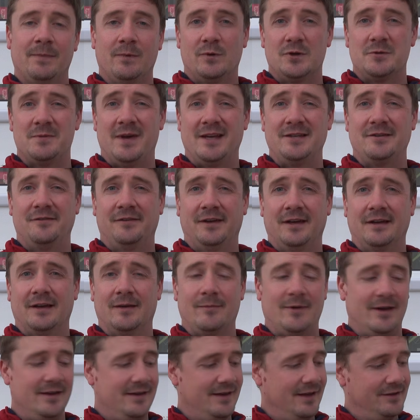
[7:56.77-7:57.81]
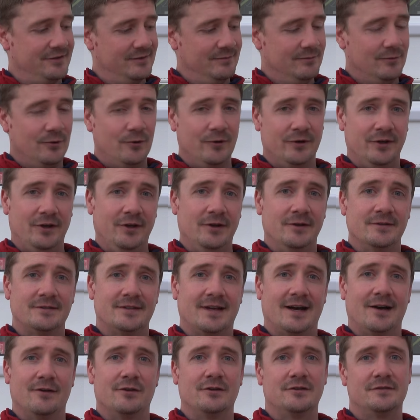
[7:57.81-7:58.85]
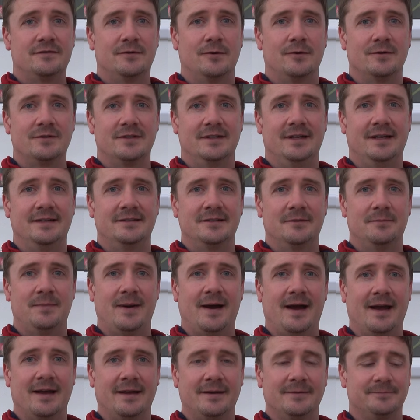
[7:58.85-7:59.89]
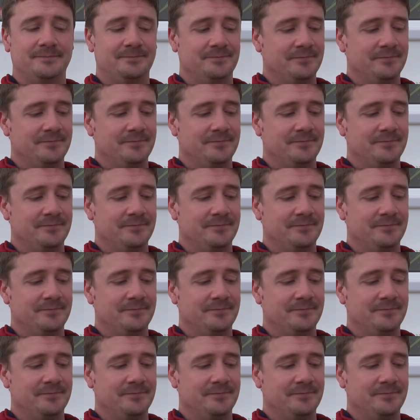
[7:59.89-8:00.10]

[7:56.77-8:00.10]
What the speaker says: which makes me think I might get some more use out of this 40 litre bag.